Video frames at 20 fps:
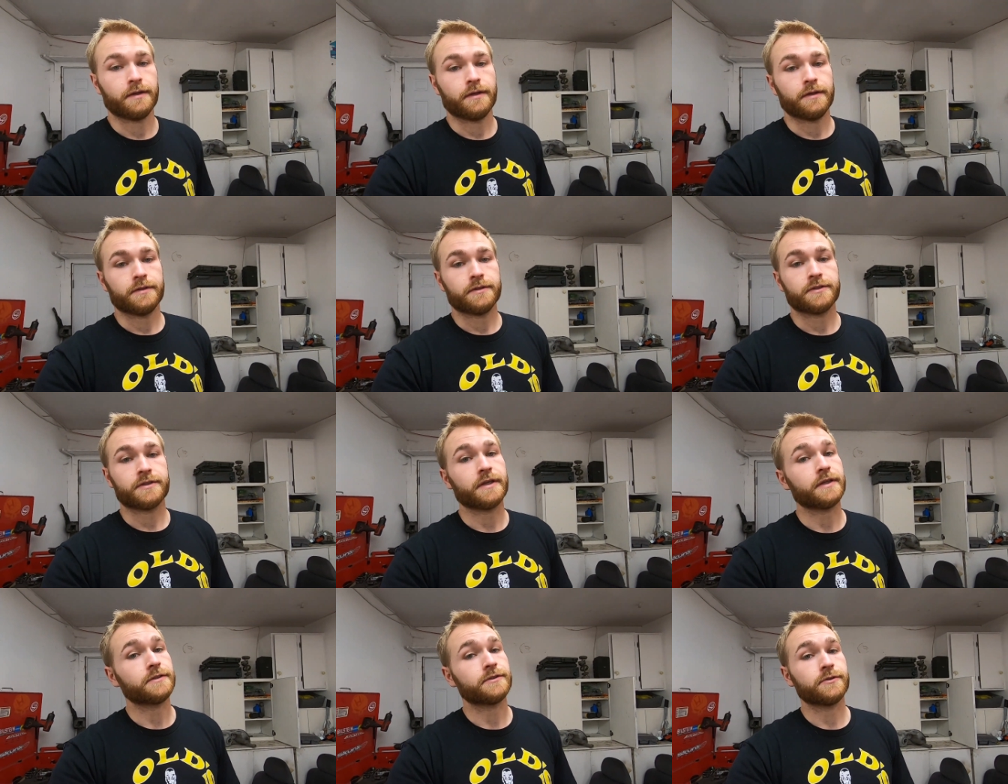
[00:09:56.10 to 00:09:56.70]

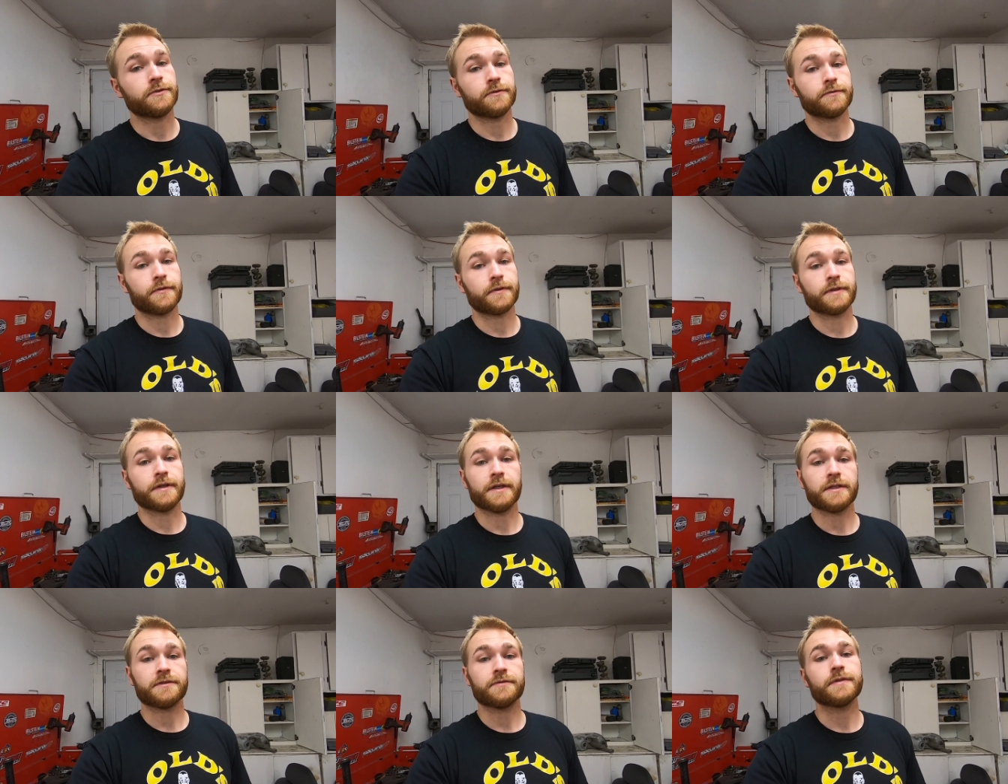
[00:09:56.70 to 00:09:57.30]
stay tuned for the
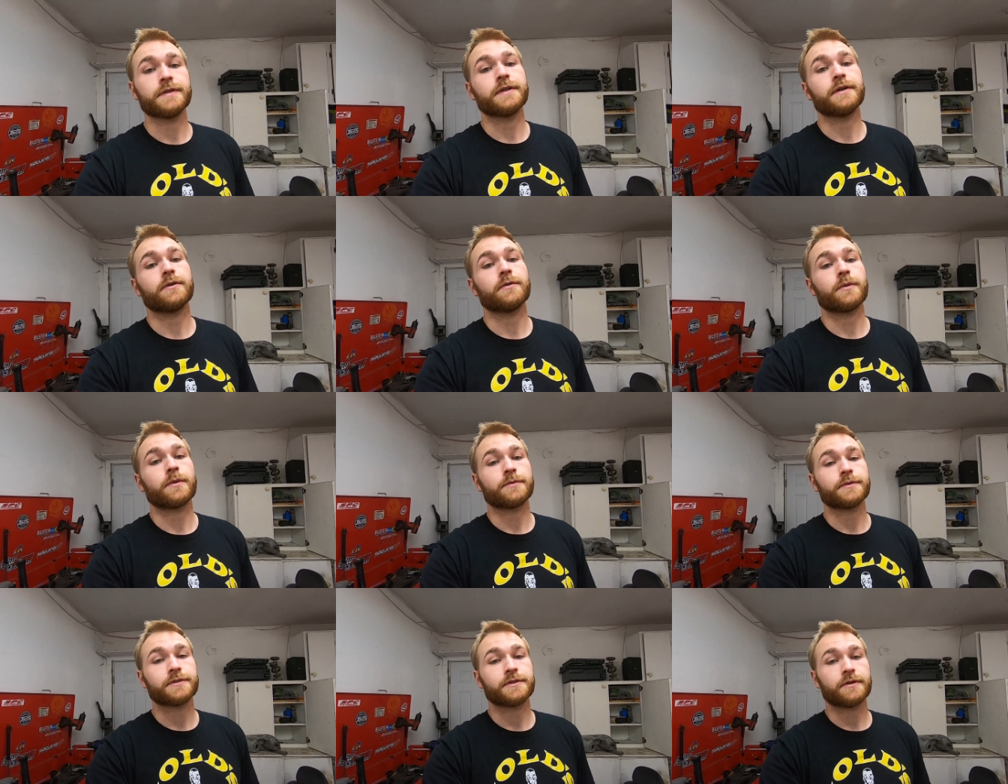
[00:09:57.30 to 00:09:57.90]
next video
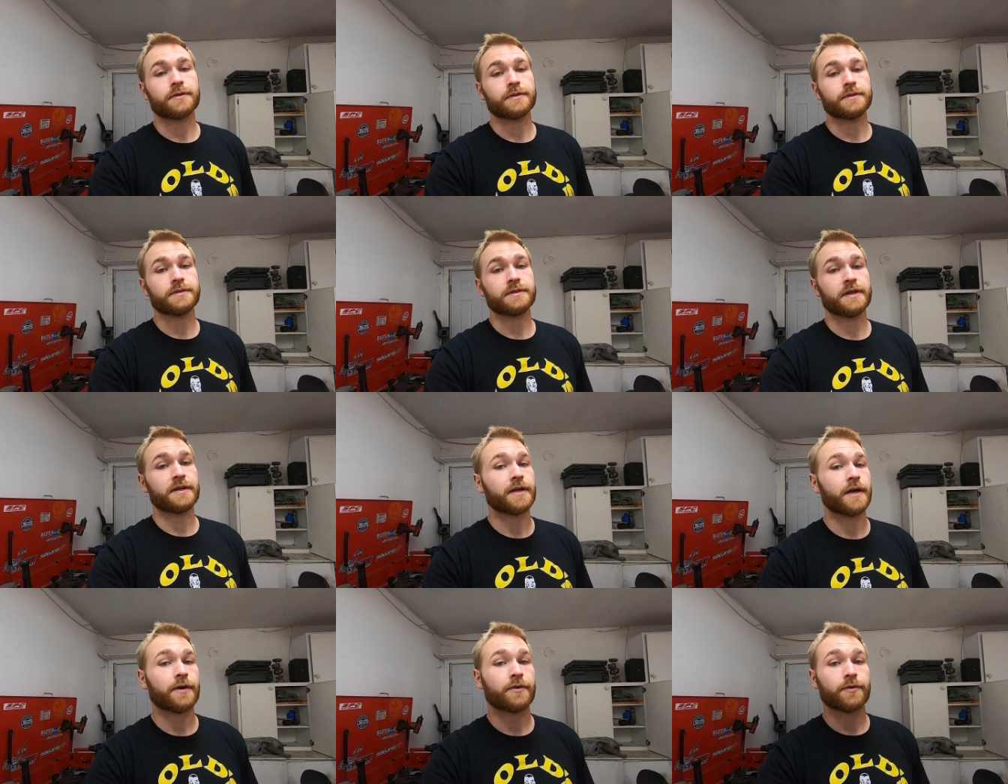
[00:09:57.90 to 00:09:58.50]
where we start the
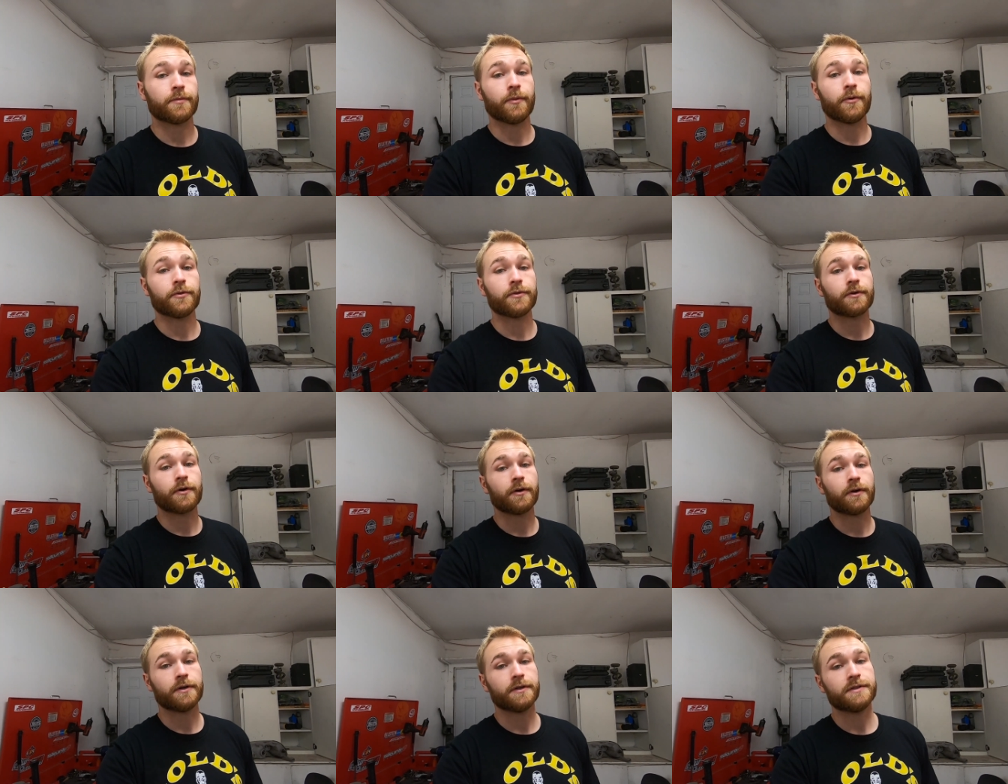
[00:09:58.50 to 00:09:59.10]
teardown of both
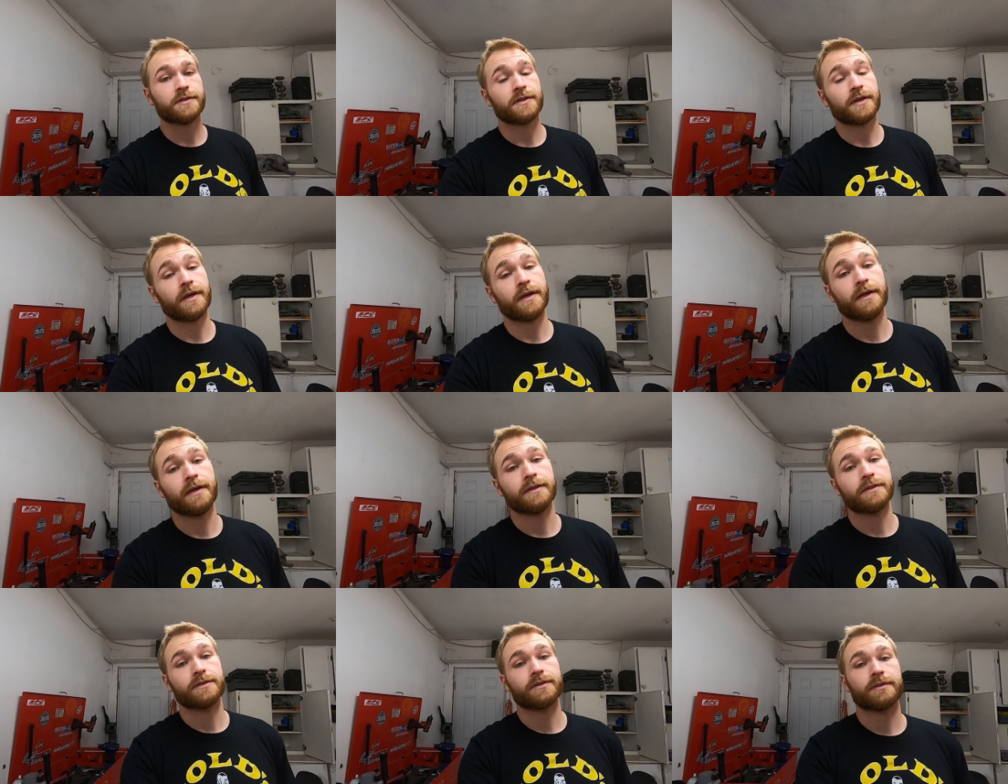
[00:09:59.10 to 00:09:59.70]
cars
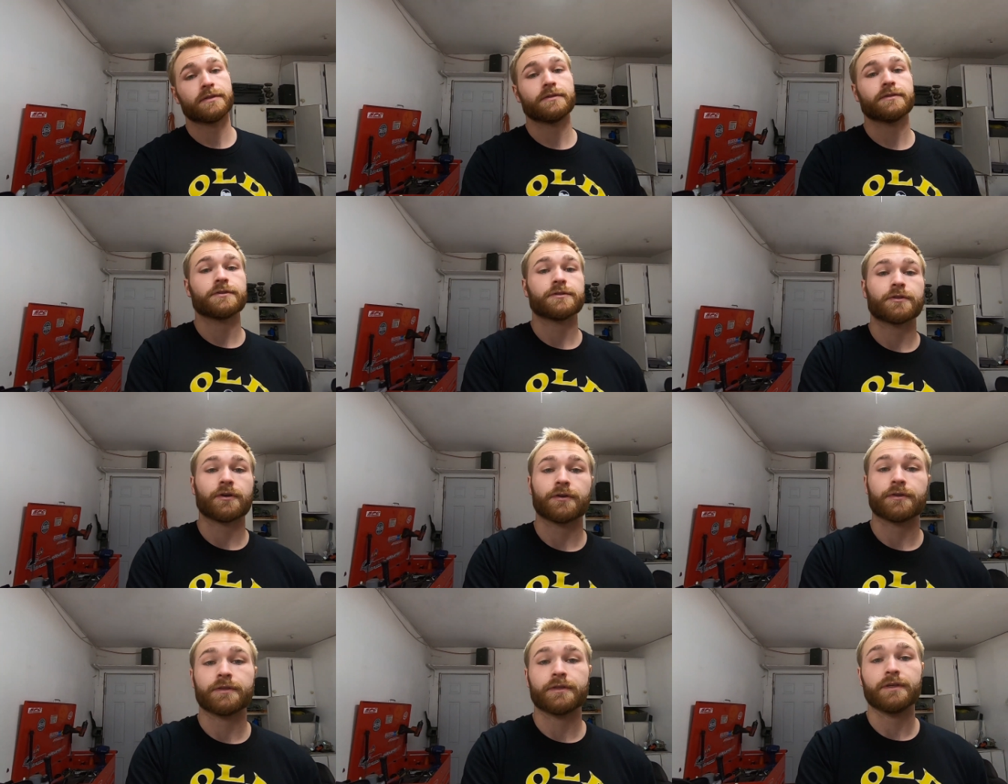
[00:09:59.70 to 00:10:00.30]
and
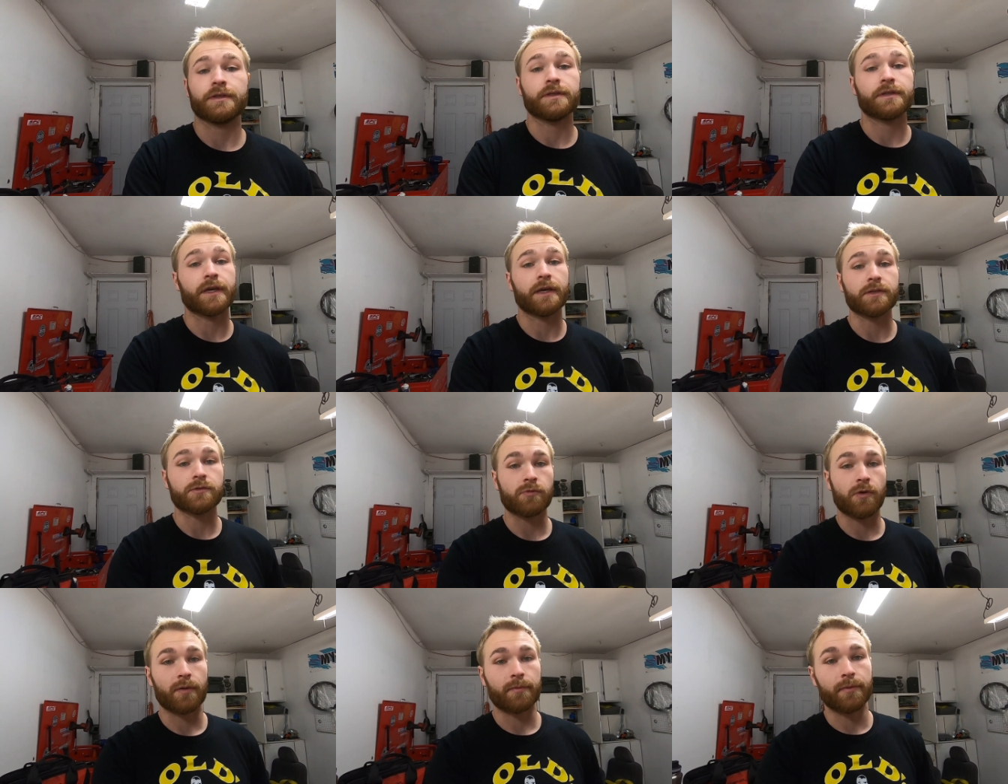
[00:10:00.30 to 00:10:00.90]
start the
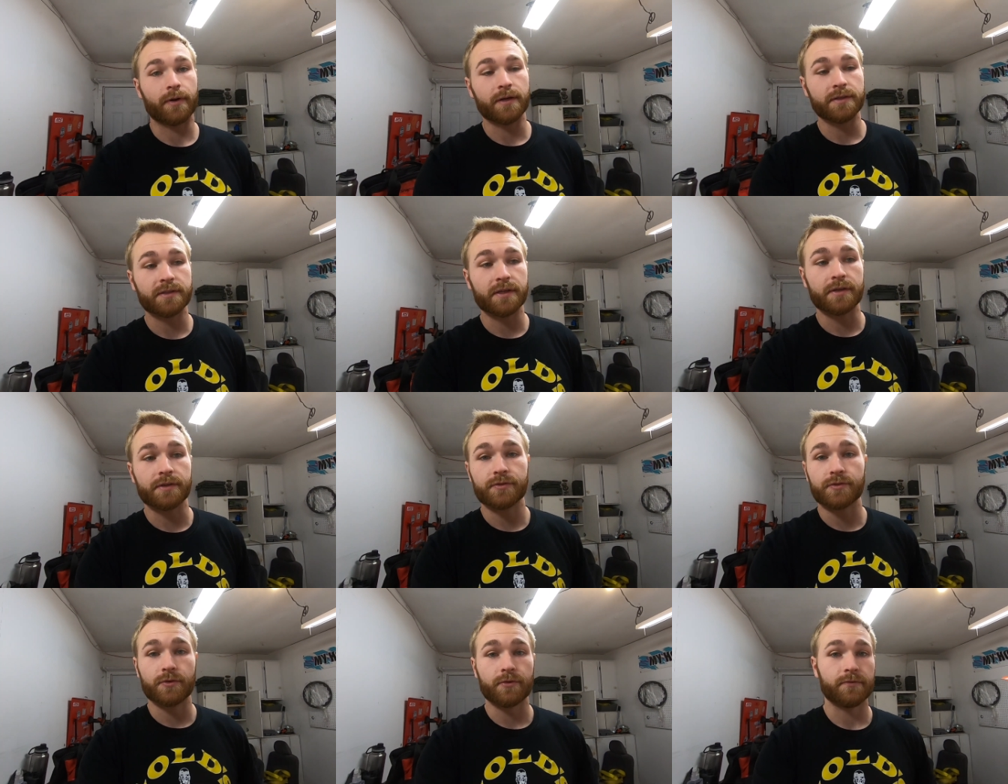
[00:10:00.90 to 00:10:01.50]
K-swap
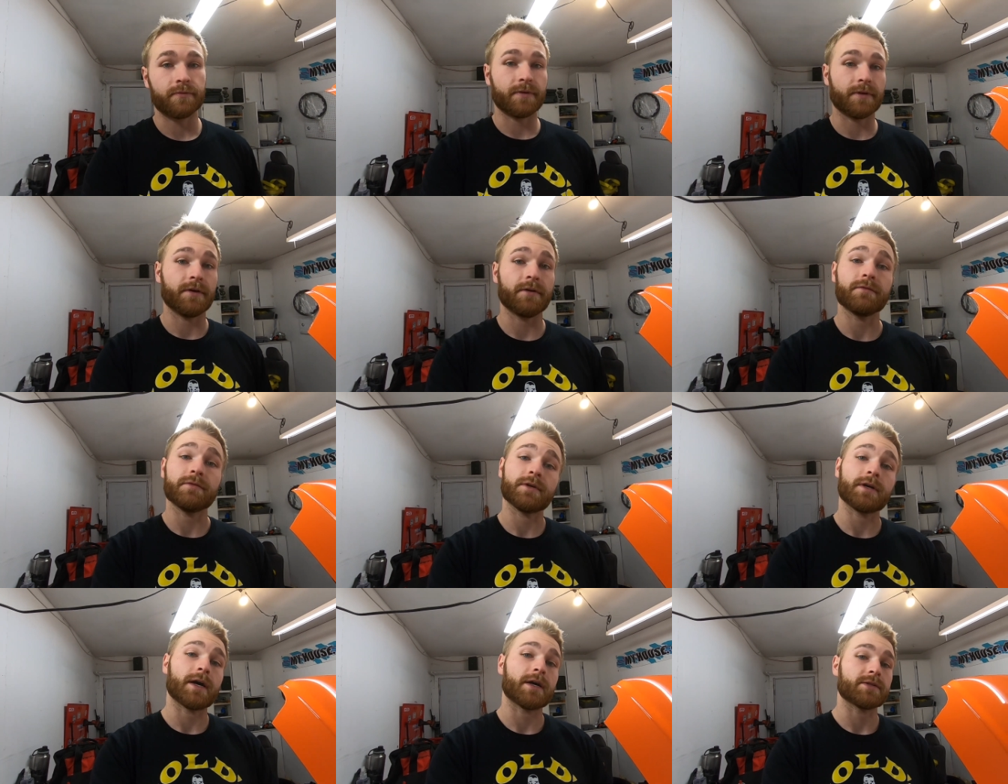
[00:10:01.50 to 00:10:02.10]
process. So if any
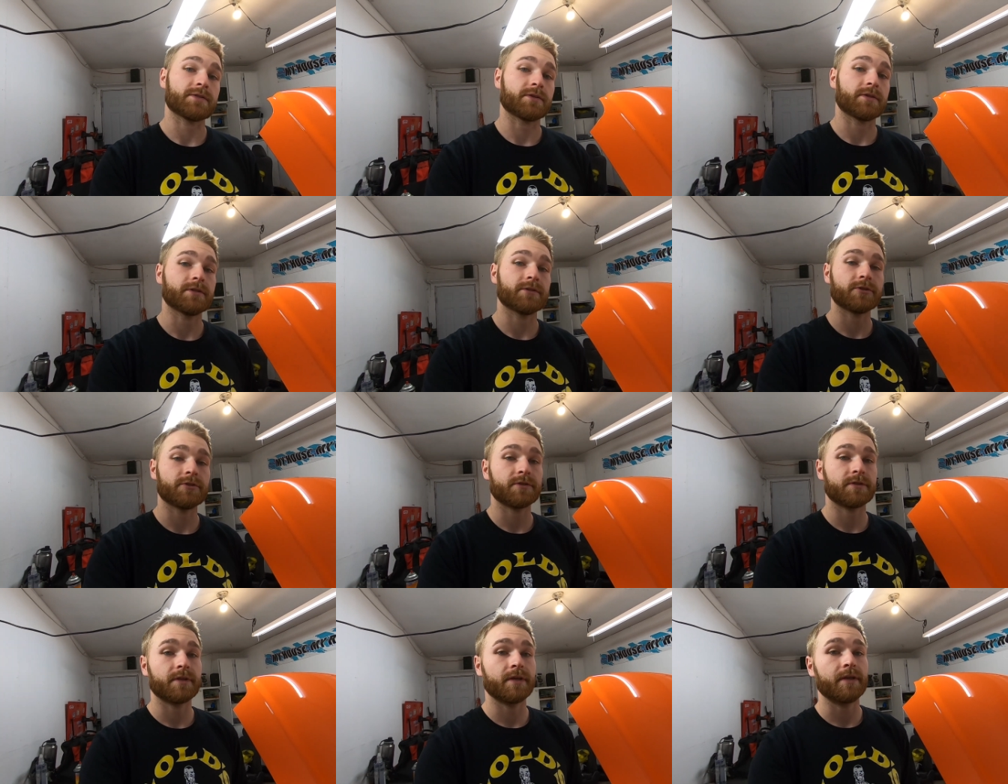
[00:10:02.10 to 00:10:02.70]
of you guys are
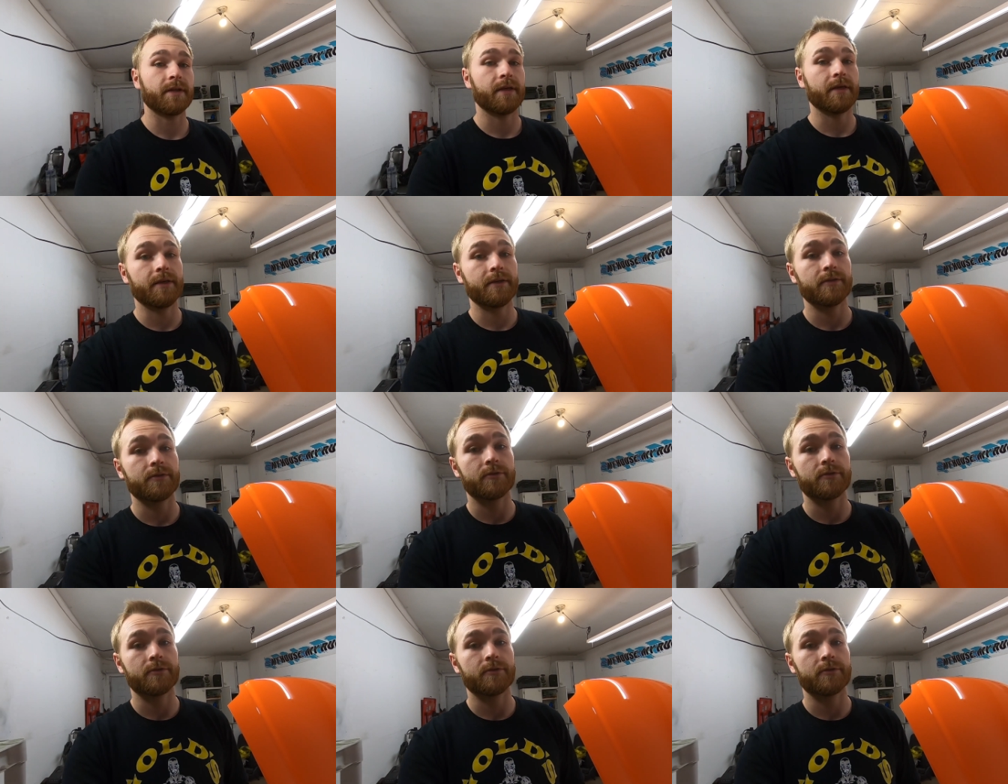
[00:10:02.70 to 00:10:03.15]
interested in